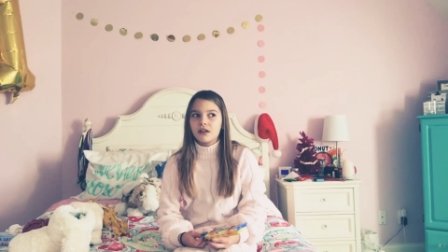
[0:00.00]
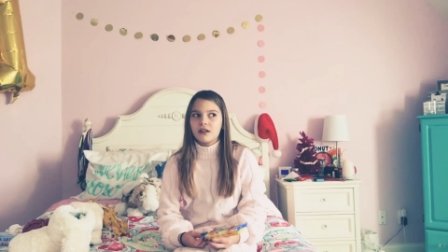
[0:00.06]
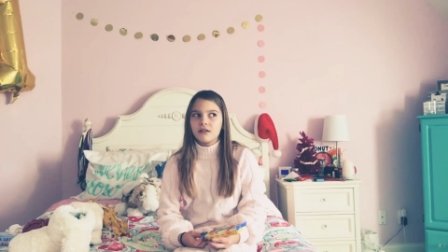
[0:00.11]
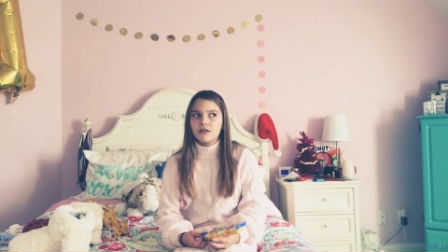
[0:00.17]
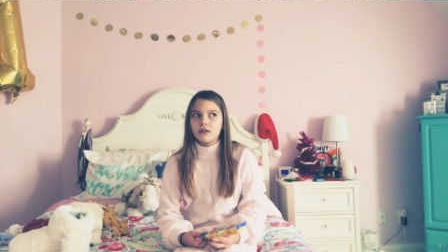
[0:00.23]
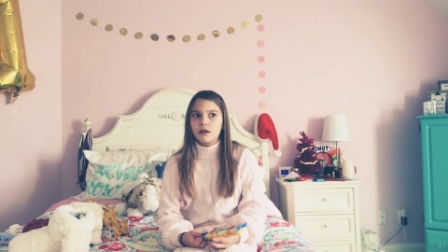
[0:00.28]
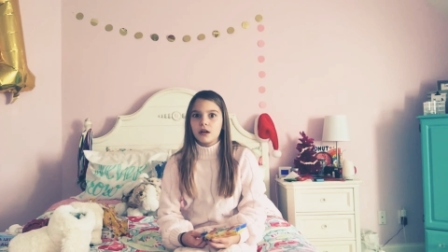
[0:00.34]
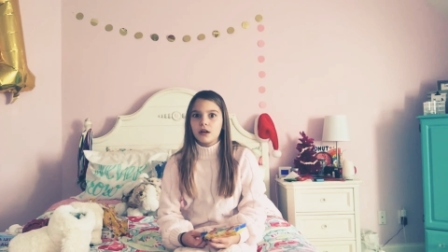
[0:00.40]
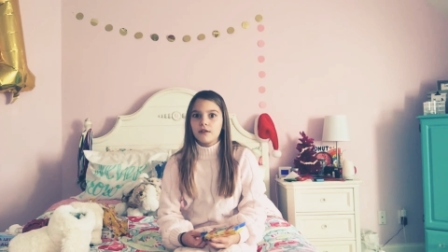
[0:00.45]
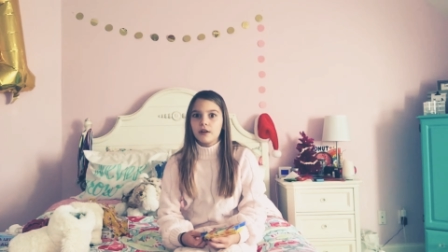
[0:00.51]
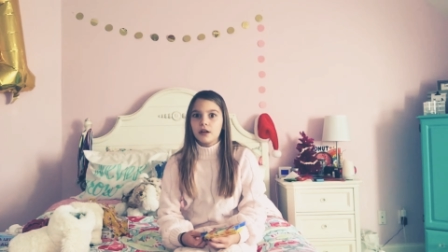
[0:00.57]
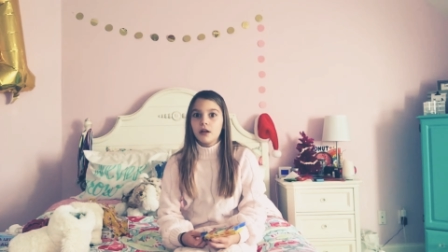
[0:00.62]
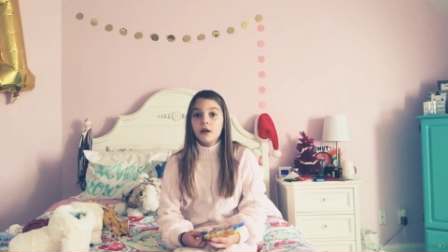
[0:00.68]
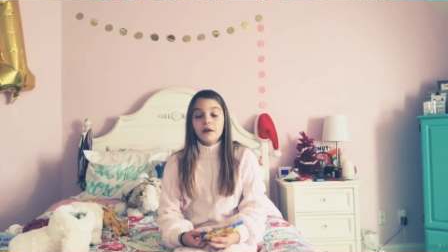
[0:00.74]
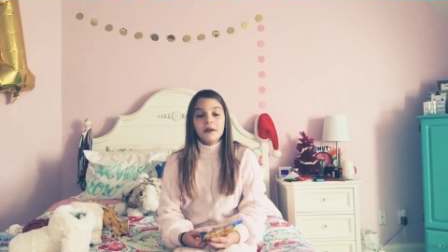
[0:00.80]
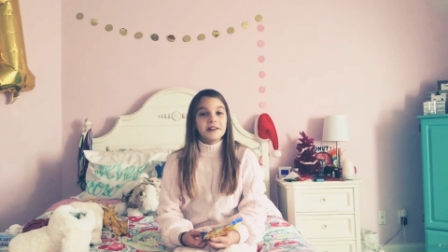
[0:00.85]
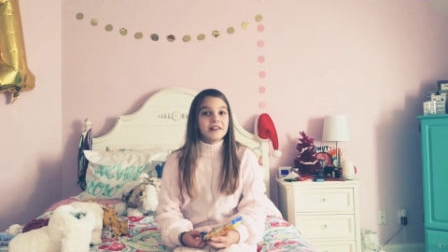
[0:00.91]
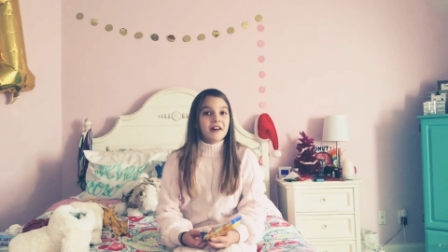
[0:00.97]
I don't know Hy-Vee,
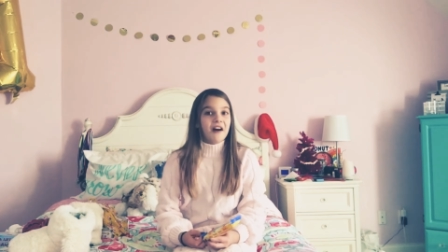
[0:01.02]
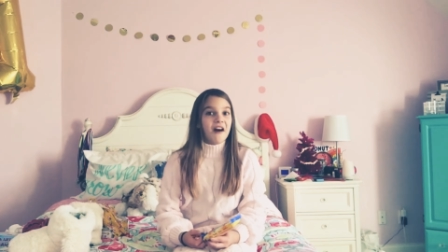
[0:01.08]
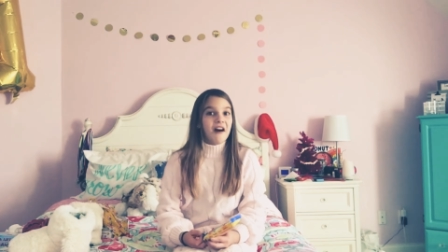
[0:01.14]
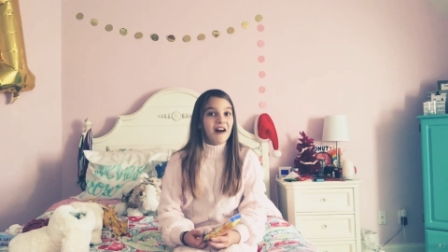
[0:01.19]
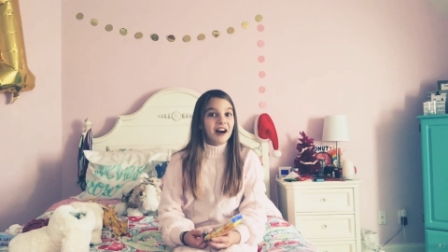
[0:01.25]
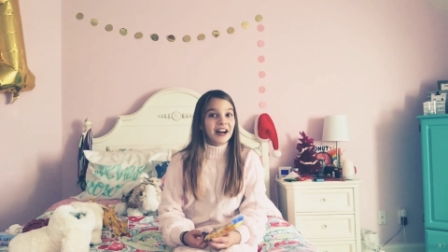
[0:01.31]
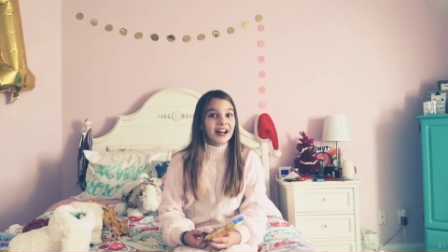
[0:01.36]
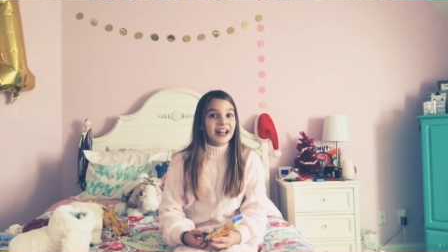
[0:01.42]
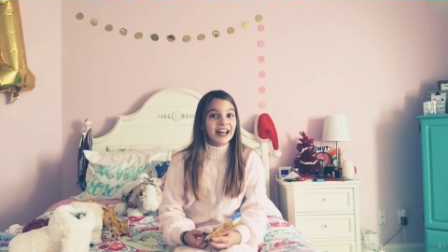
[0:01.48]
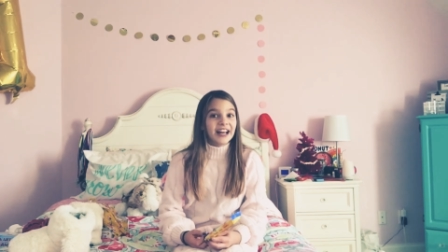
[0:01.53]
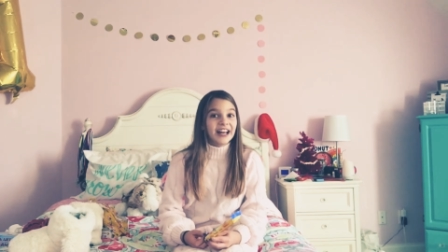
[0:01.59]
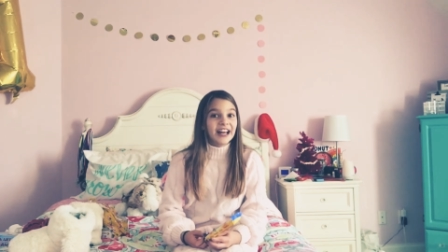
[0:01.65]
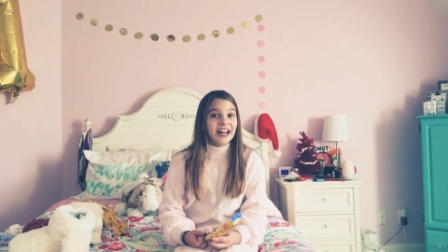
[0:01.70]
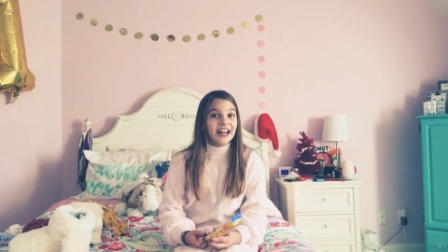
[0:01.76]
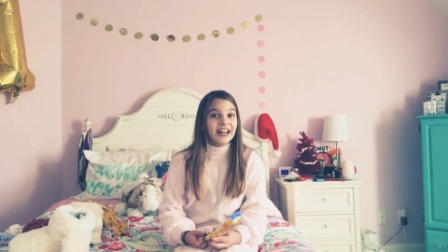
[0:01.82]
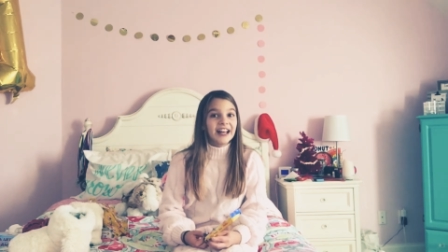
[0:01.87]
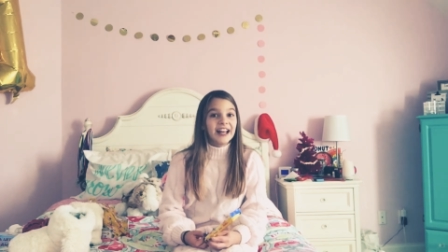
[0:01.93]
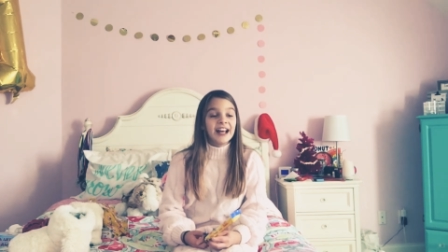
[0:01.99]

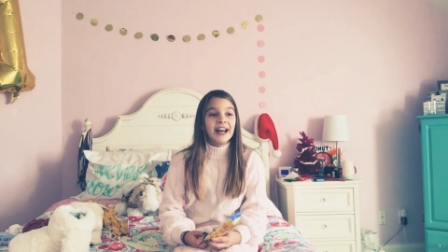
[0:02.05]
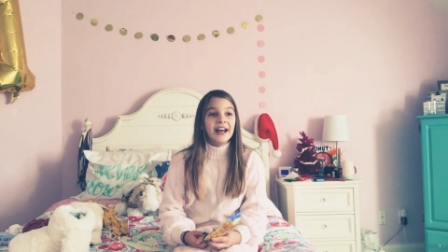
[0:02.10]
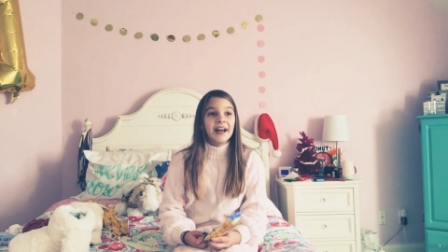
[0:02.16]
Target.